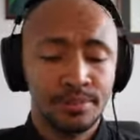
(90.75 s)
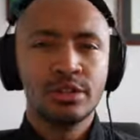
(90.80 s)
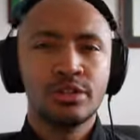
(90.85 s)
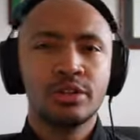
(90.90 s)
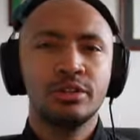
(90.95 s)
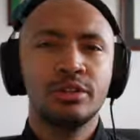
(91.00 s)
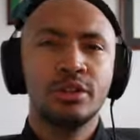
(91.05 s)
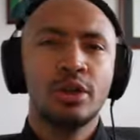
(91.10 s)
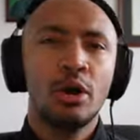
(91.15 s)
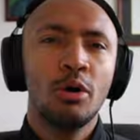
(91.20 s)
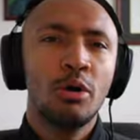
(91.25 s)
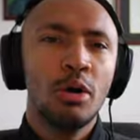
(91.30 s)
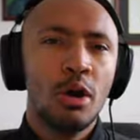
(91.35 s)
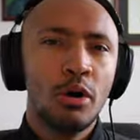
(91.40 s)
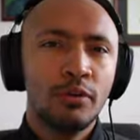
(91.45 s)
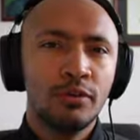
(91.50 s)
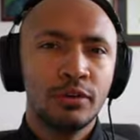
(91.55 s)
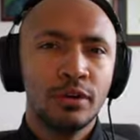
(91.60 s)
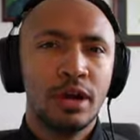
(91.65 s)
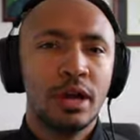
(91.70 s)
So to go
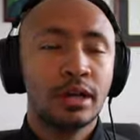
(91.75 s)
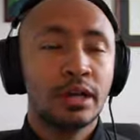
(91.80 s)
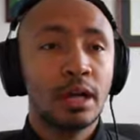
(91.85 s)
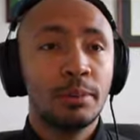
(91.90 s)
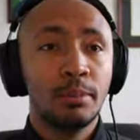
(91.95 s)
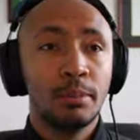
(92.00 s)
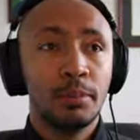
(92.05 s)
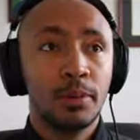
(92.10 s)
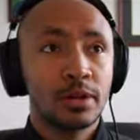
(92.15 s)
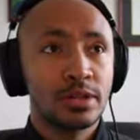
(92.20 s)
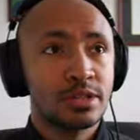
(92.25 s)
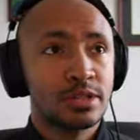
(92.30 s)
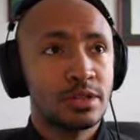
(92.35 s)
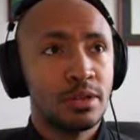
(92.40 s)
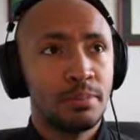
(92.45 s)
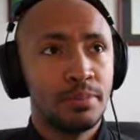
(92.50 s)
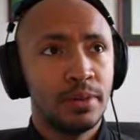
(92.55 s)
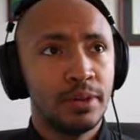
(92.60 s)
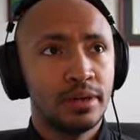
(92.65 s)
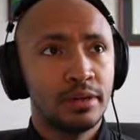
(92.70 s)
over a couple parts of
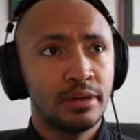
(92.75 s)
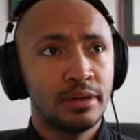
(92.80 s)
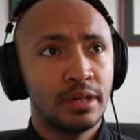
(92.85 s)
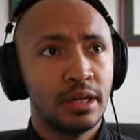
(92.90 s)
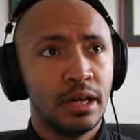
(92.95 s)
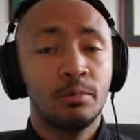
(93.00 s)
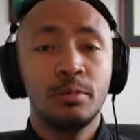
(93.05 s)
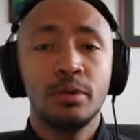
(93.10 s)
the build,